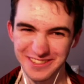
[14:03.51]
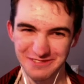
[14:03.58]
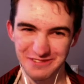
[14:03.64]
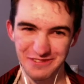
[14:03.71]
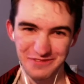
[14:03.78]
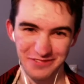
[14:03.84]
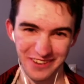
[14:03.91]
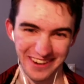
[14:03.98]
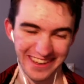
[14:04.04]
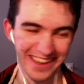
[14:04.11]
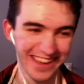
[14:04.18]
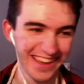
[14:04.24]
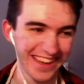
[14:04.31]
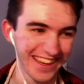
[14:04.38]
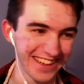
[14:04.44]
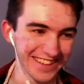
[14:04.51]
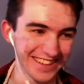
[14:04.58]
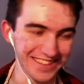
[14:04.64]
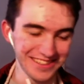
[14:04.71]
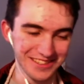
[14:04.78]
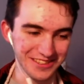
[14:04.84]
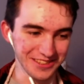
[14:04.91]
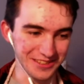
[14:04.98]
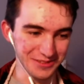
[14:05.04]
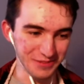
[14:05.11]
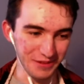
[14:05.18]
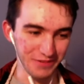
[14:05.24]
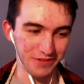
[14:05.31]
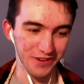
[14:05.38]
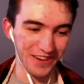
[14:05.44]
be funny. It'd just be
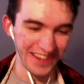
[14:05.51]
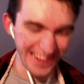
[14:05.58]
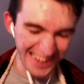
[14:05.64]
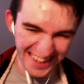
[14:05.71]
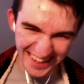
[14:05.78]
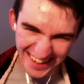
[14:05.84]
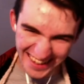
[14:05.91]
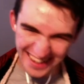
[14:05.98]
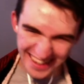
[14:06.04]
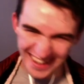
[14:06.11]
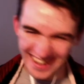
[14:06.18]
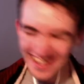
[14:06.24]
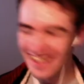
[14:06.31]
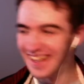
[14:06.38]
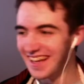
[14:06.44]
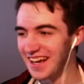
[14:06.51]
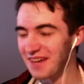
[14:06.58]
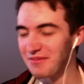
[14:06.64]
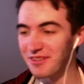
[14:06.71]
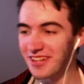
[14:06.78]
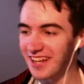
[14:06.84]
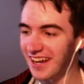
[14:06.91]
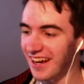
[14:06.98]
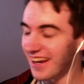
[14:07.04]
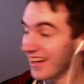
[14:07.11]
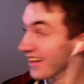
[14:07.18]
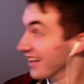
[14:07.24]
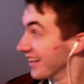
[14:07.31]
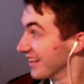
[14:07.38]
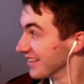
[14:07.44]
funny but yeah.
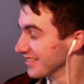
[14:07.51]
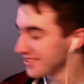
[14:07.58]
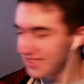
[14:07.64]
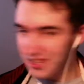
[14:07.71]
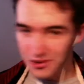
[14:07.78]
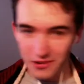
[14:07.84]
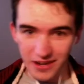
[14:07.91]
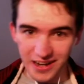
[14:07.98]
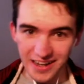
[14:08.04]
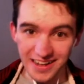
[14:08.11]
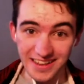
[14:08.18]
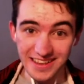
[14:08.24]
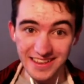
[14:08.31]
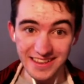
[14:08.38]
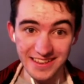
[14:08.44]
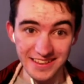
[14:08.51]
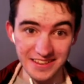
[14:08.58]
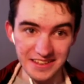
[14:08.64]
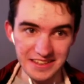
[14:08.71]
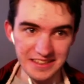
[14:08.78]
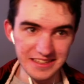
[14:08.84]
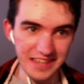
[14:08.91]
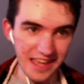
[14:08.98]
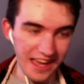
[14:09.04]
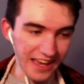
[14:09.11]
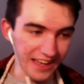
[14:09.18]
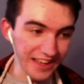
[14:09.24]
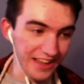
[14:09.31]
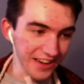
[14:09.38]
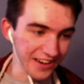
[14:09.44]
So uh,
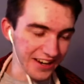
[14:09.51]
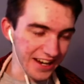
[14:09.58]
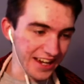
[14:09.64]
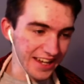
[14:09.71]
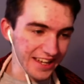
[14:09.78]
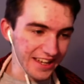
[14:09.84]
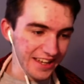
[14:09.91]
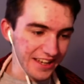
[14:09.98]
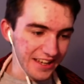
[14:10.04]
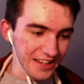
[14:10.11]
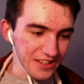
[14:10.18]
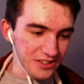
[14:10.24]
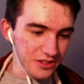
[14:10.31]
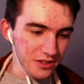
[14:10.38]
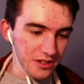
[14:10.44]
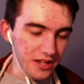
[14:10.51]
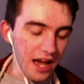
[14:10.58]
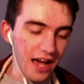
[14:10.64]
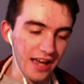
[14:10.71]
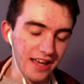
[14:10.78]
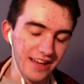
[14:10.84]
yeah. All right. I.